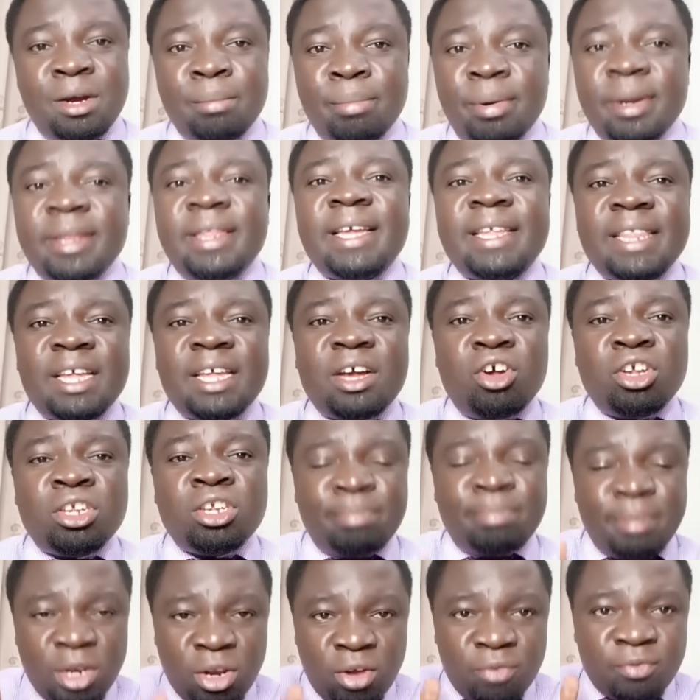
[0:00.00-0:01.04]
preaching the
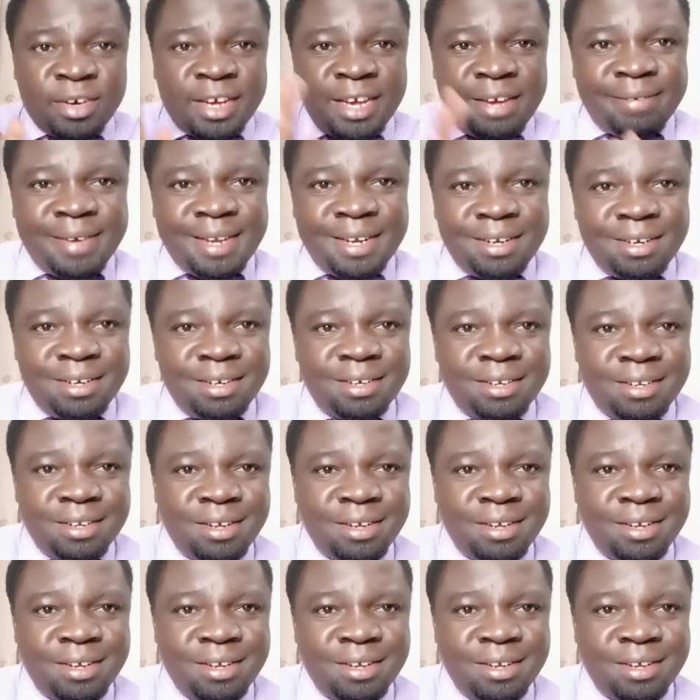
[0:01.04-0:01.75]
gospel of heaven,